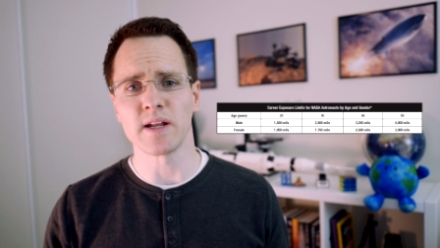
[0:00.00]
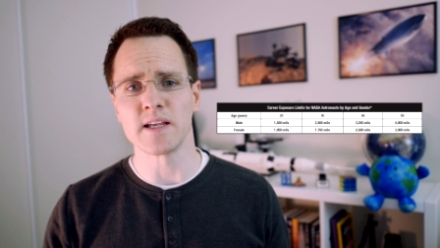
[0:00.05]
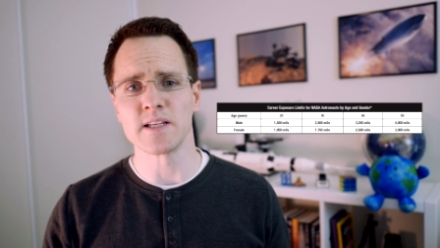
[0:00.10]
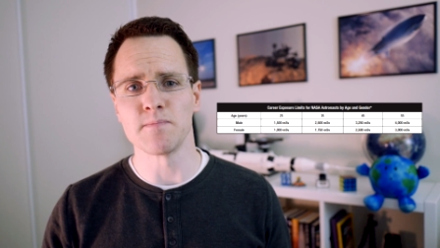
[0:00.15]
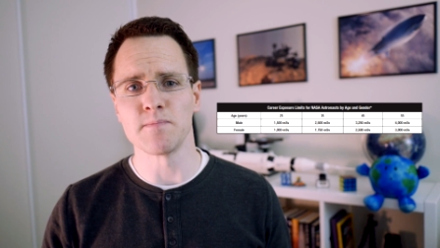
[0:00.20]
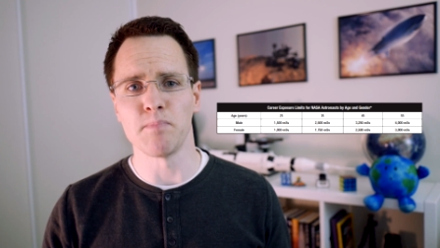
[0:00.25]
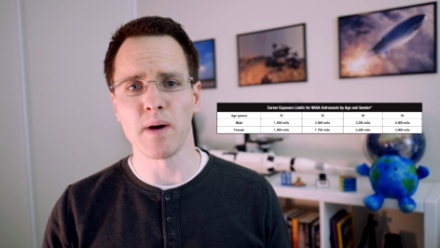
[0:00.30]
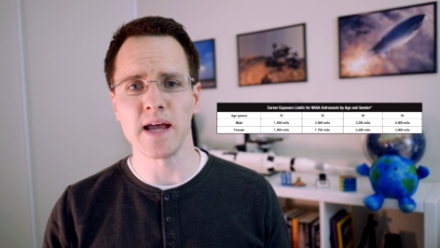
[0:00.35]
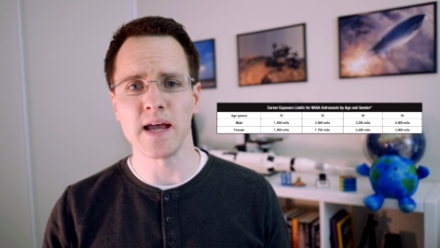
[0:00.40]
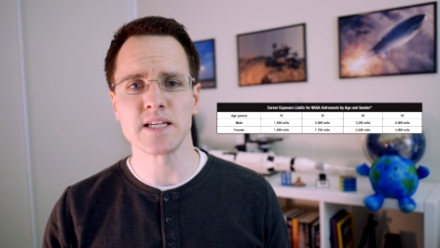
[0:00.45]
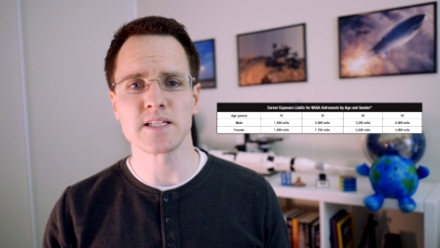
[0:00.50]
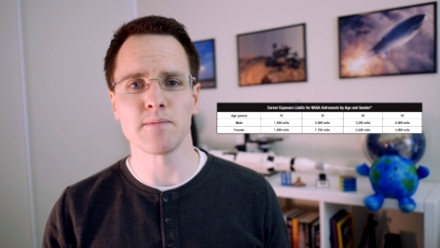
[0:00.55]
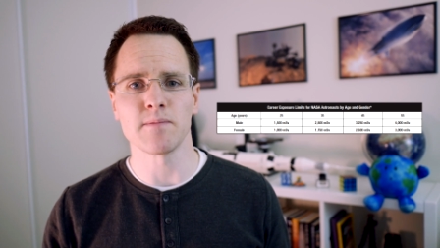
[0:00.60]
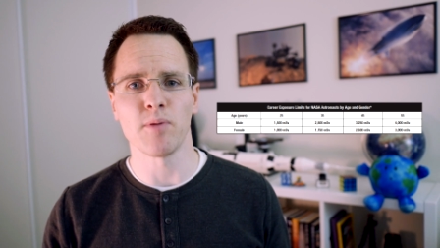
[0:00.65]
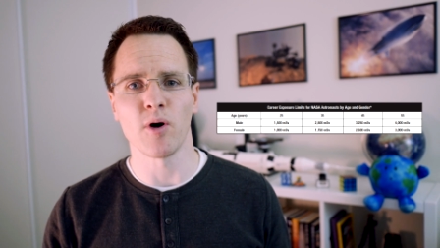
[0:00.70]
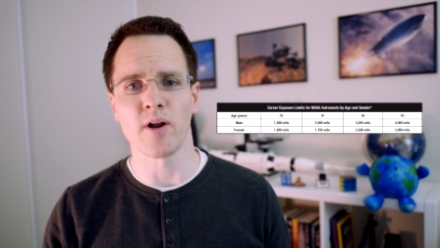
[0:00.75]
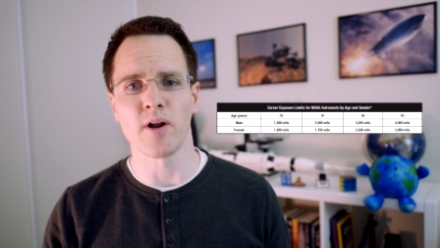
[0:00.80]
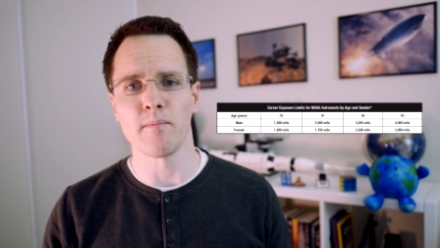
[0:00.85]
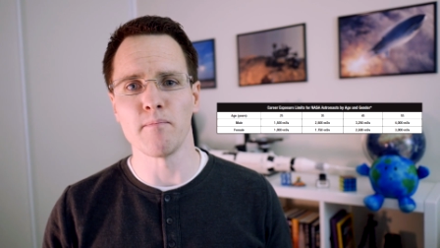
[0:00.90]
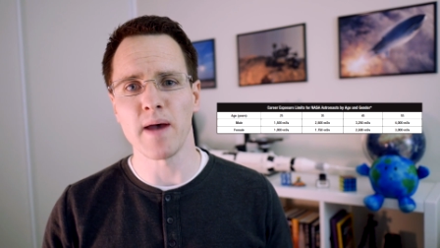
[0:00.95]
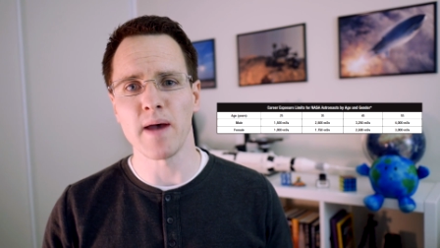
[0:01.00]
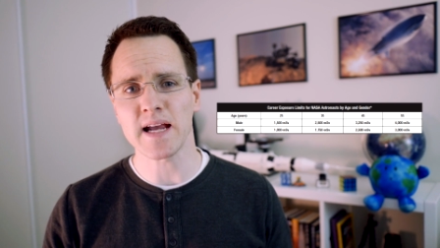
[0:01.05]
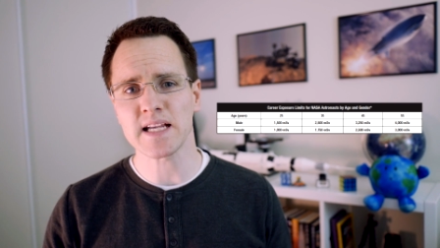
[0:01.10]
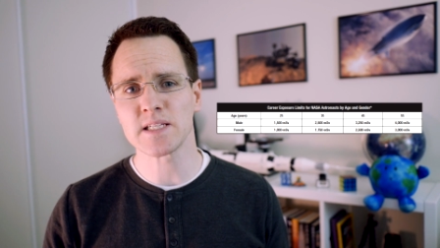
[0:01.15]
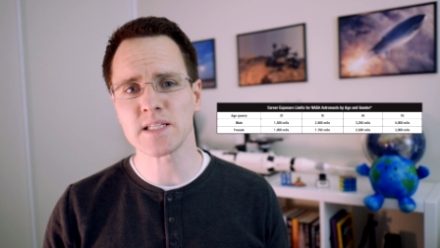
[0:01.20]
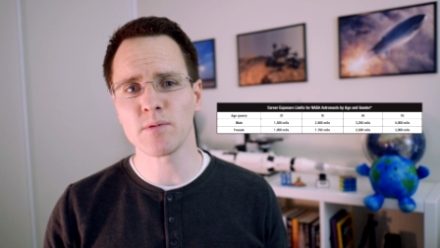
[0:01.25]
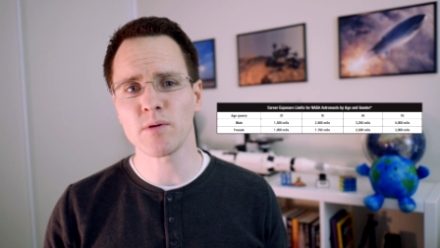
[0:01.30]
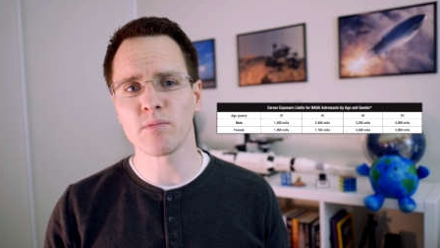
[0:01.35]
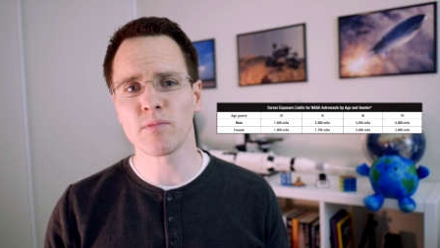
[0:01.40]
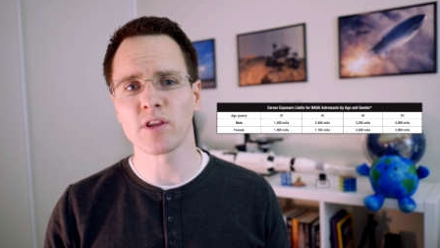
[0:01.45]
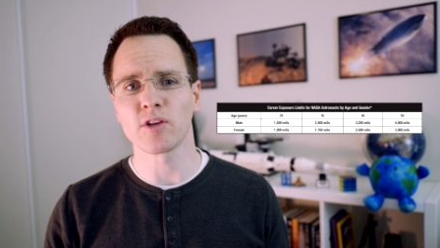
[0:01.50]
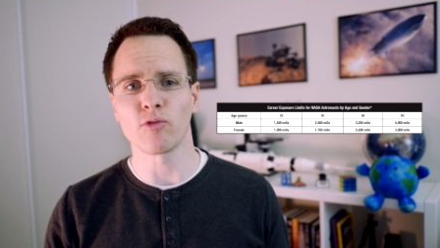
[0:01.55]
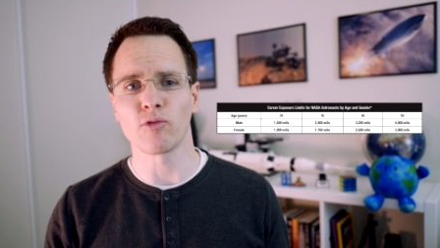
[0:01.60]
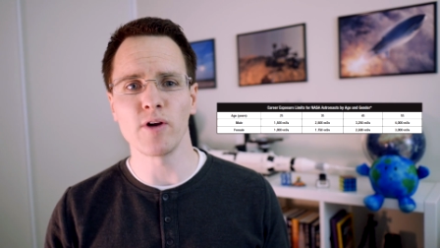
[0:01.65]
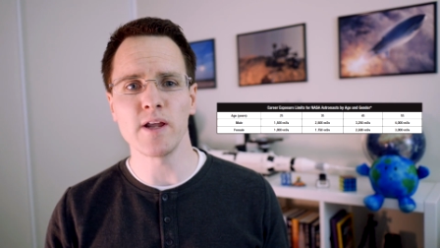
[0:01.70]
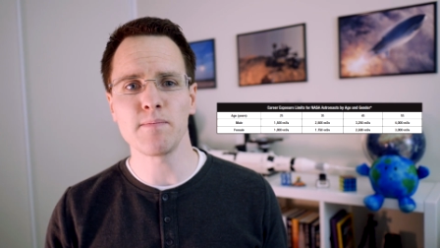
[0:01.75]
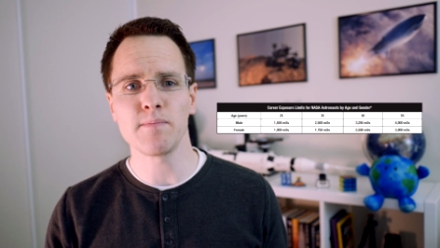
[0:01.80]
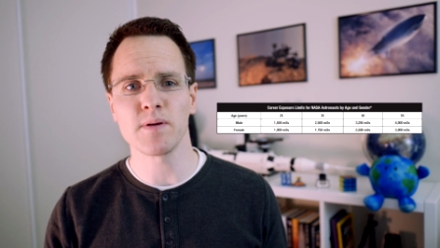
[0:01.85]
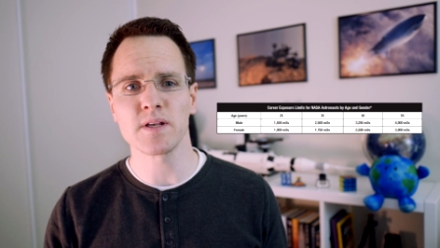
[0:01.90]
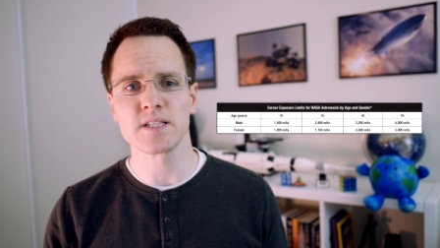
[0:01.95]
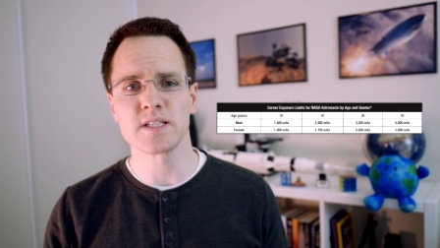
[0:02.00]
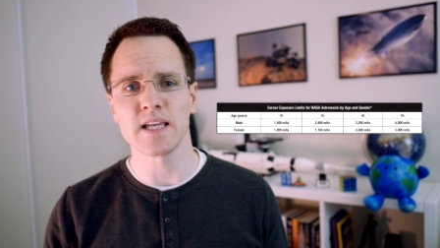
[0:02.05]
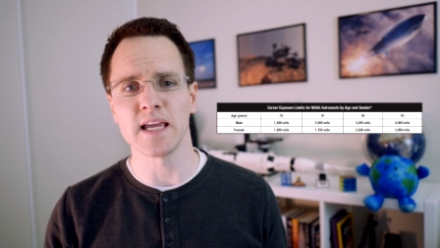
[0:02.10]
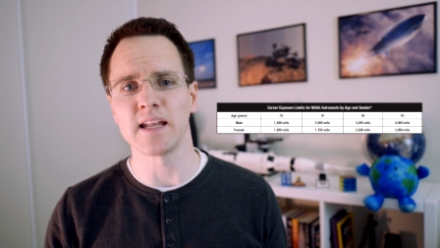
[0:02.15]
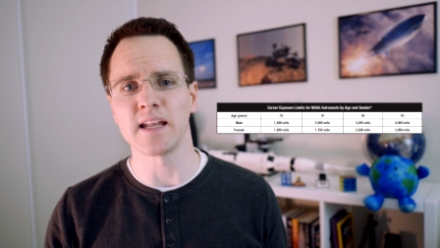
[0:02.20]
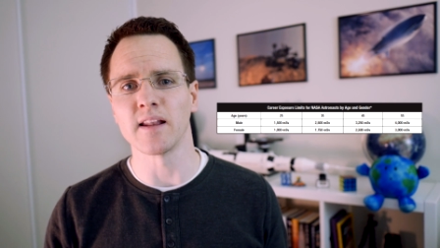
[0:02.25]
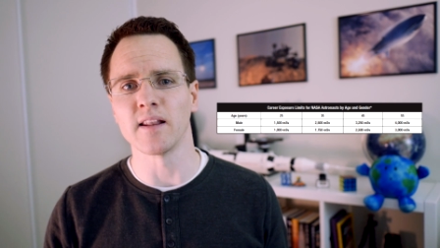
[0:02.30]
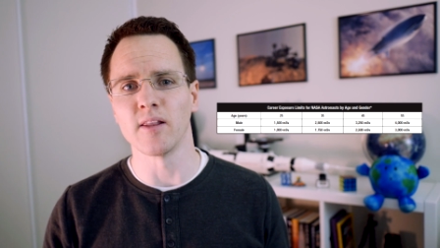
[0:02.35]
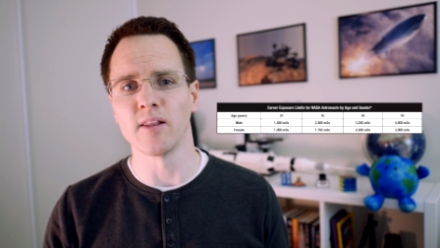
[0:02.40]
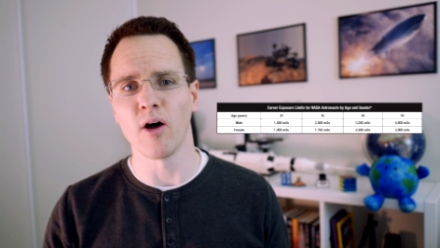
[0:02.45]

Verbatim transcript: is based upon a maximum 3%